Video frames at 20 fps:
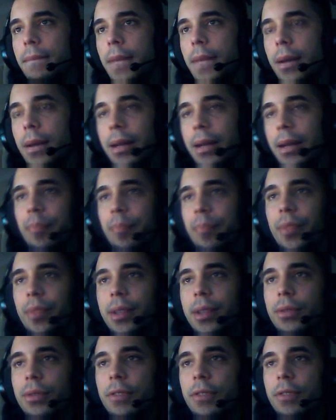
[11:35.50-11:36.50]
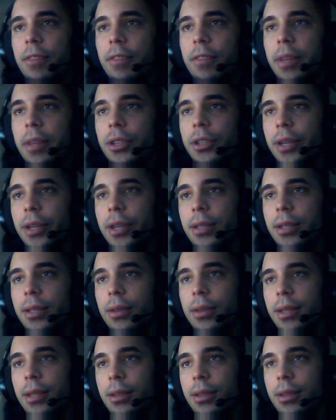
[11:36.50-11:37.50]
Okay, these were 5-minute trades, so
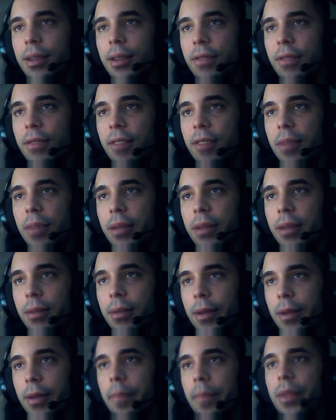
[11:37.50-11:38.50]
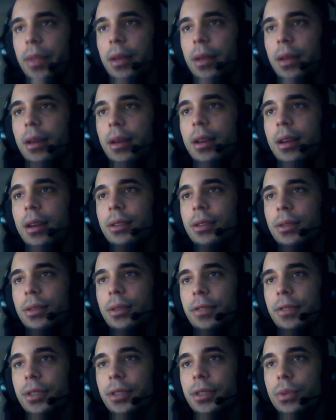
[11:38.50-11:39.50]
let's look at 5-minute. Okay, so the
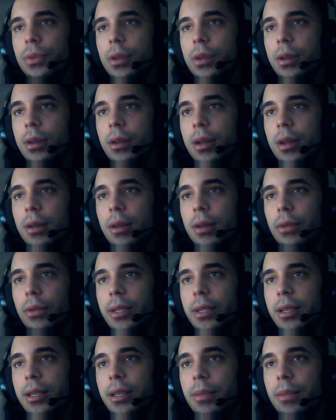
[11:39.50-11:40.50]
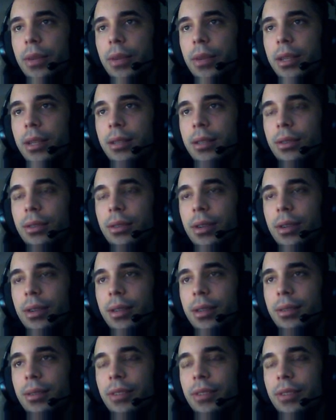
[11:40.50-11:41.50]
first one, see price. Sorry,
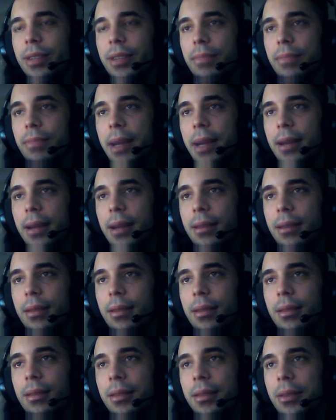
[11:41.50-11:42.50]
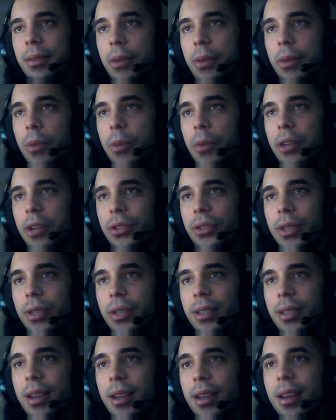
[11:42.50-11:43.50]
it's really bad about my drawings.
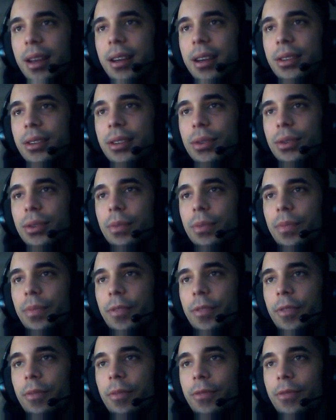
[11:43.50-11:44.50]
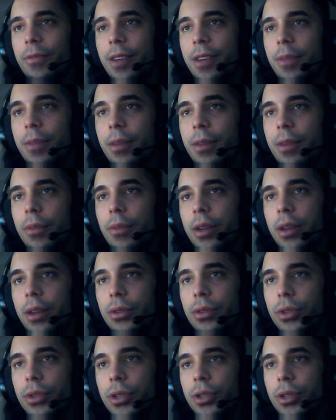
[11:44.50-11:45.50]
So 5-minute break of
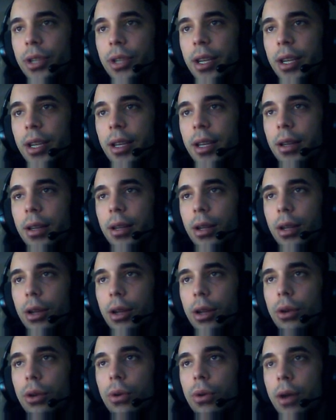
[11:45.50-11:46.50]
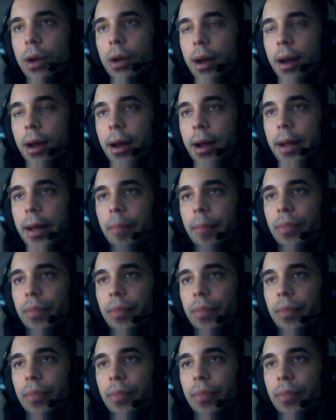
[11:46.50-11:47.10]
structure here, low, high.